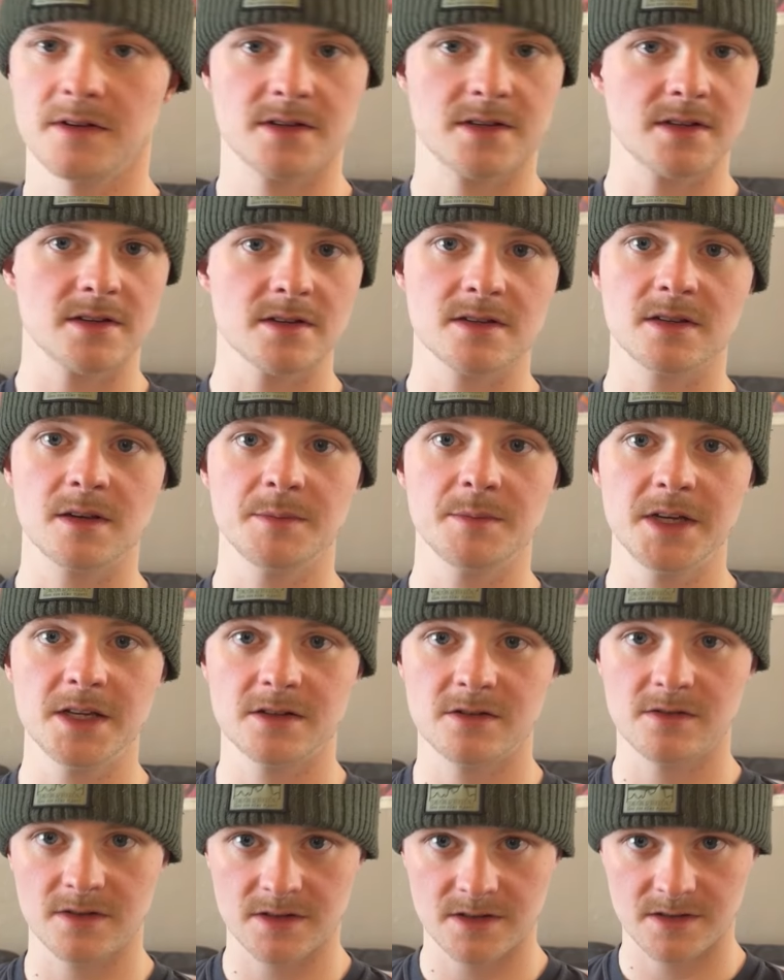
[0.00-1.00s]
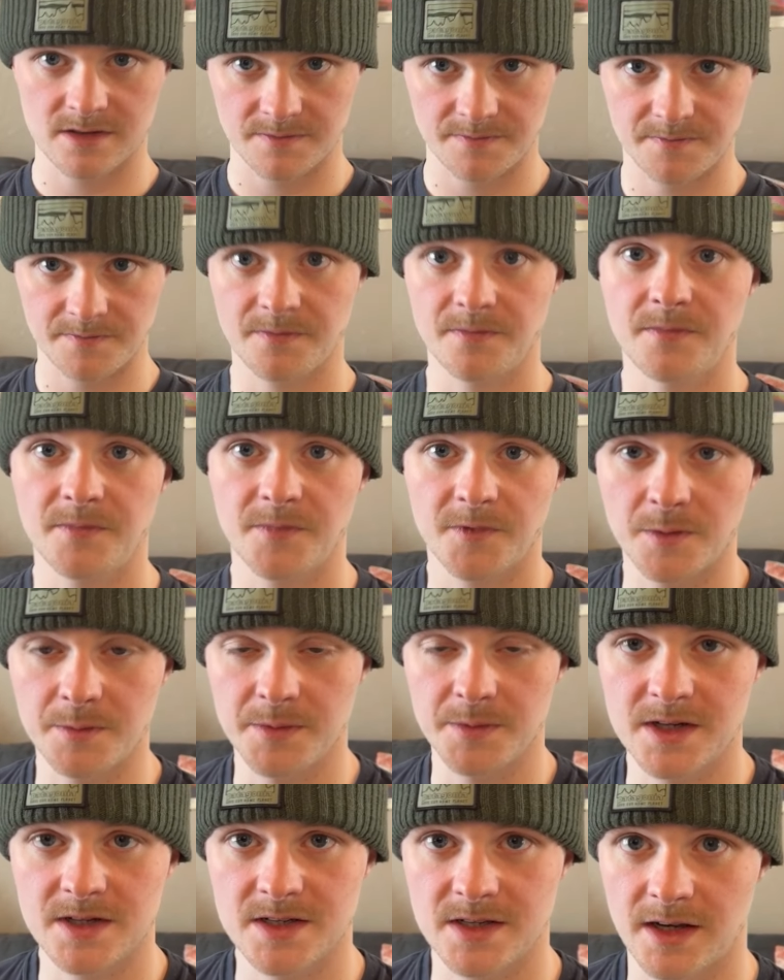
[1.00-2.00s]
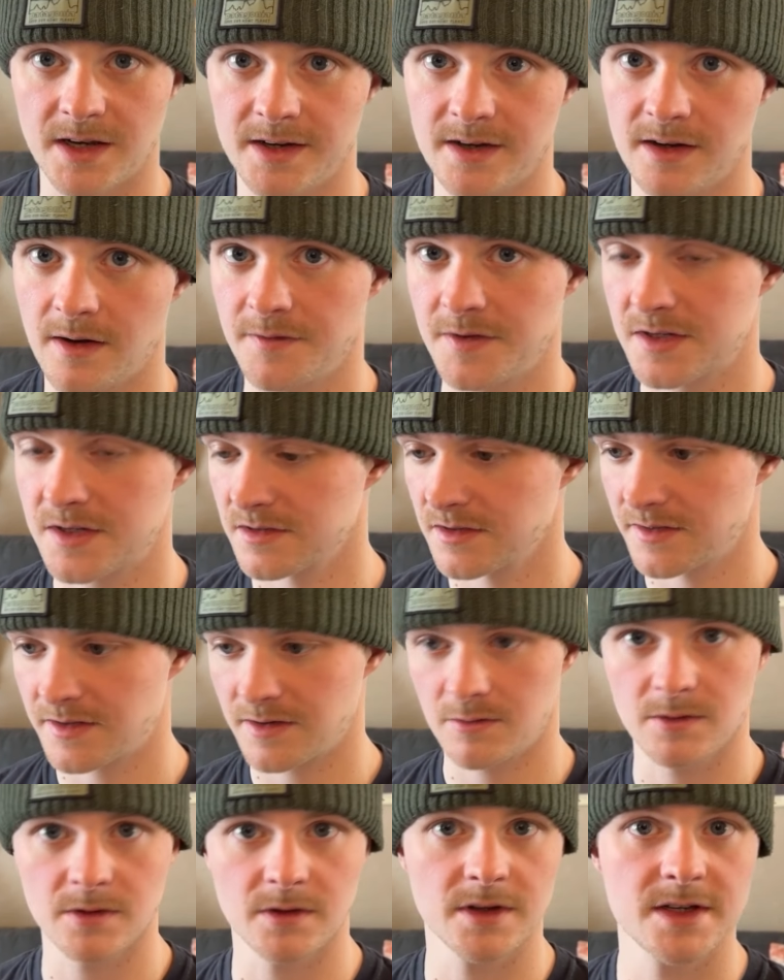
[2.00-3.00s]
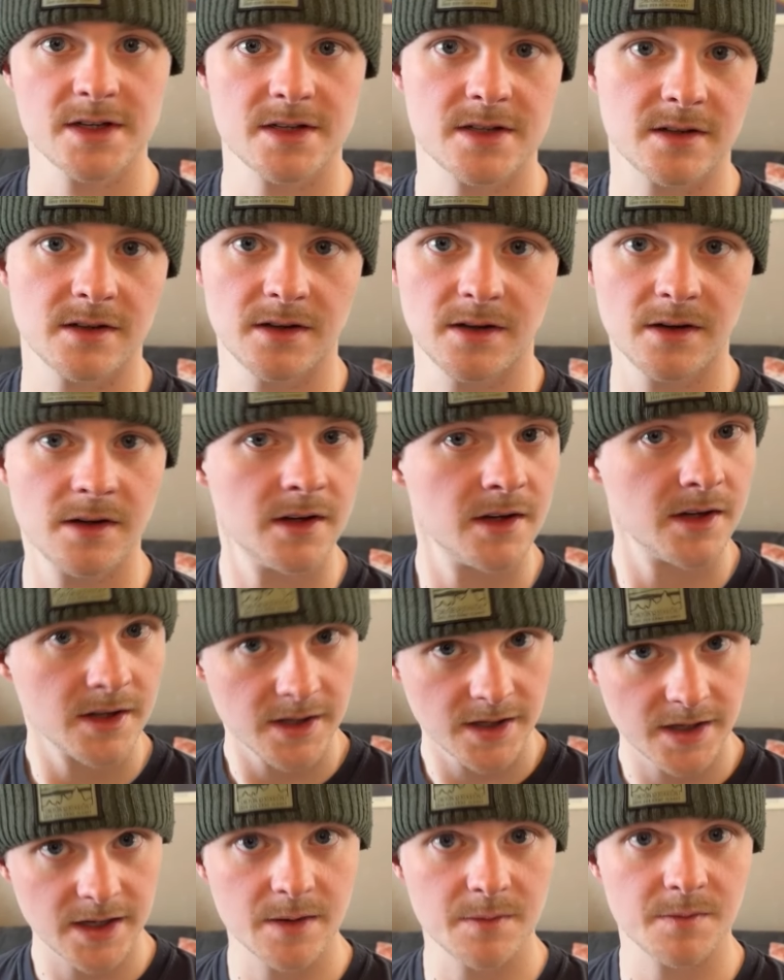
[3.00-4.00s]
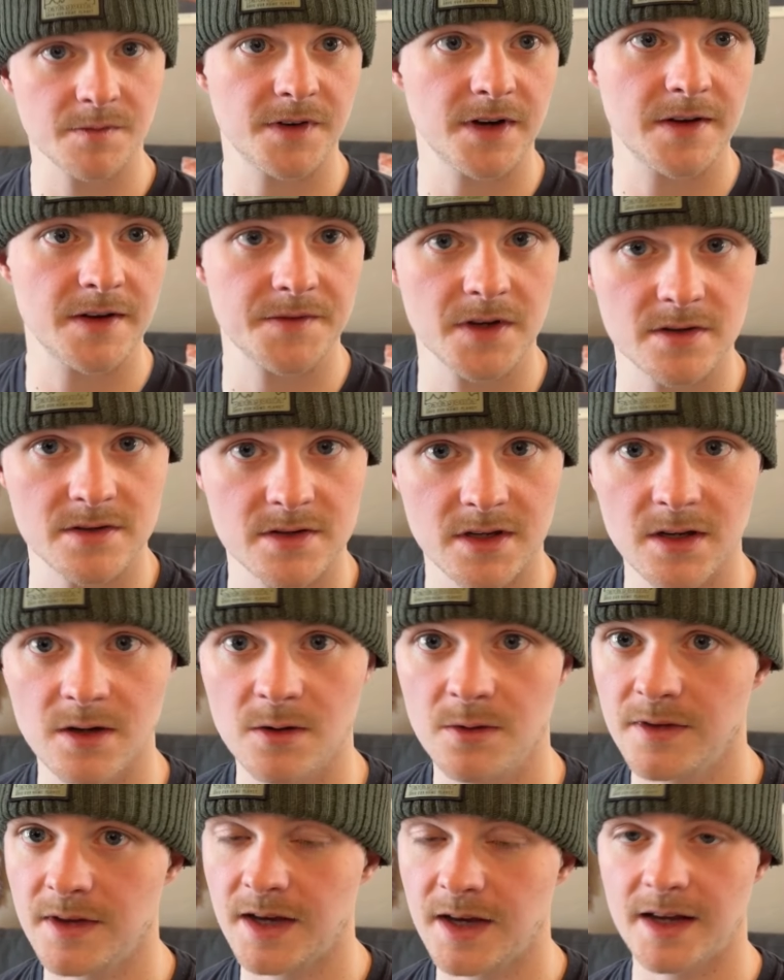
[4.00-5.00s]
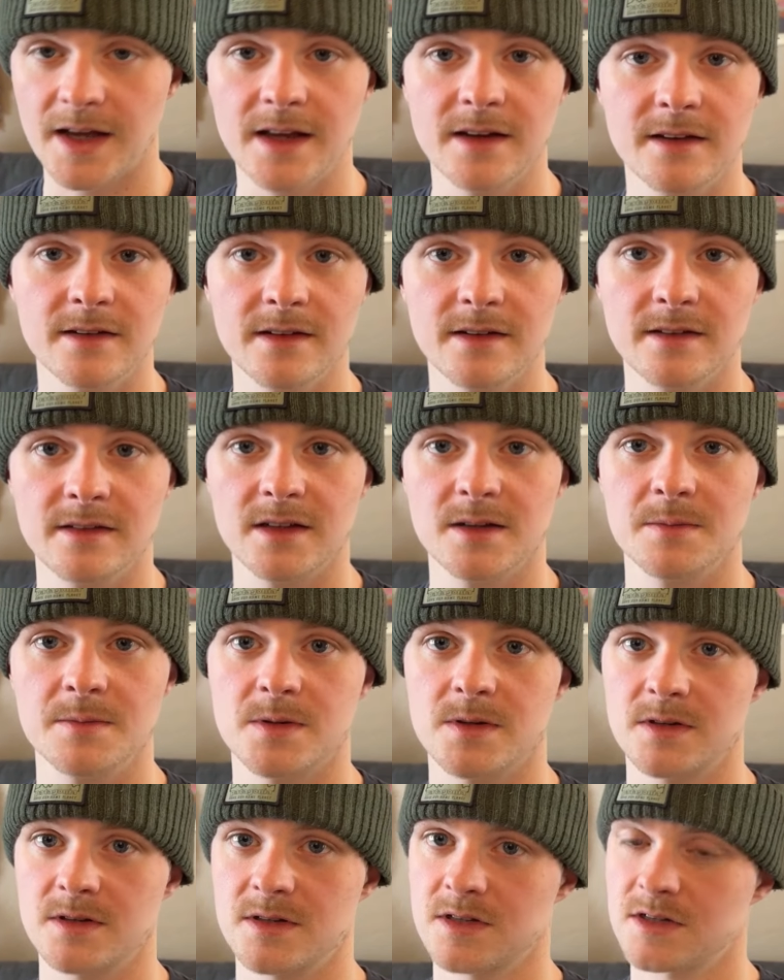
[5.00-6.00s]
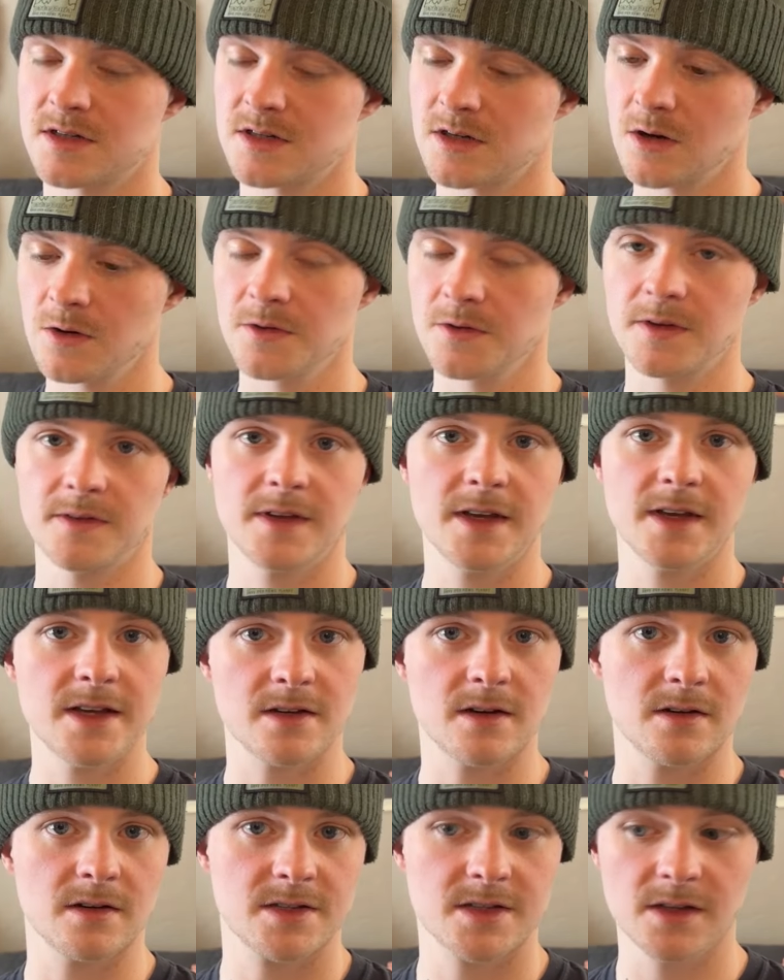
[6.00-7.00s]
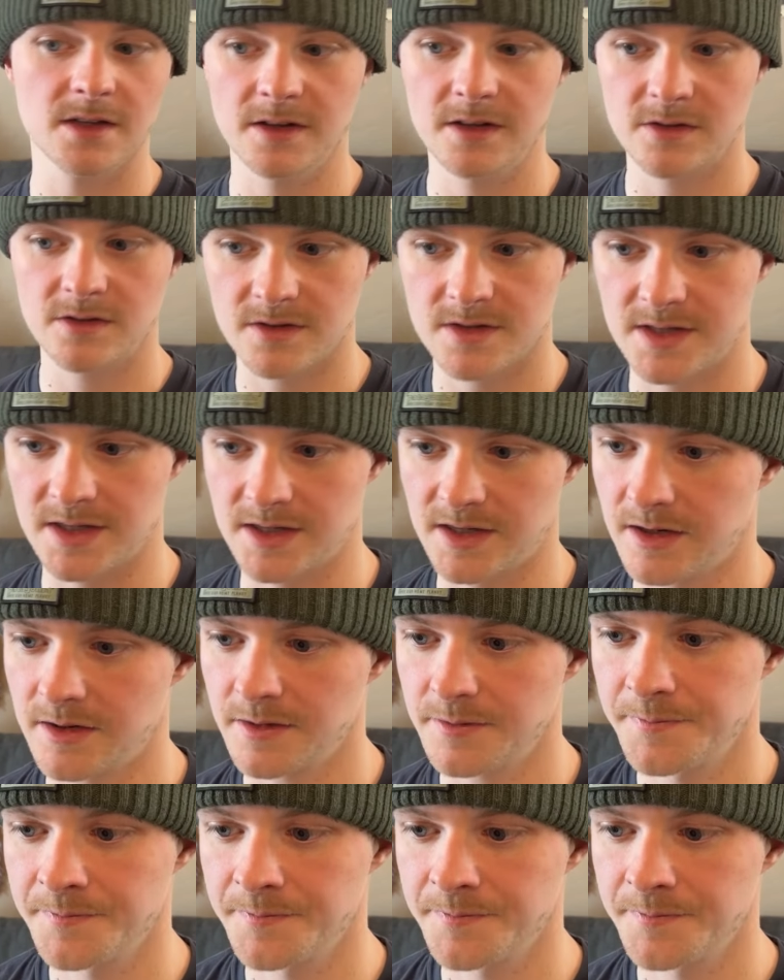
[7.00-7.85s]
still some interest from their side, obviously. They released a game 5 years ago, and that ending seems to show that they are still interested in it.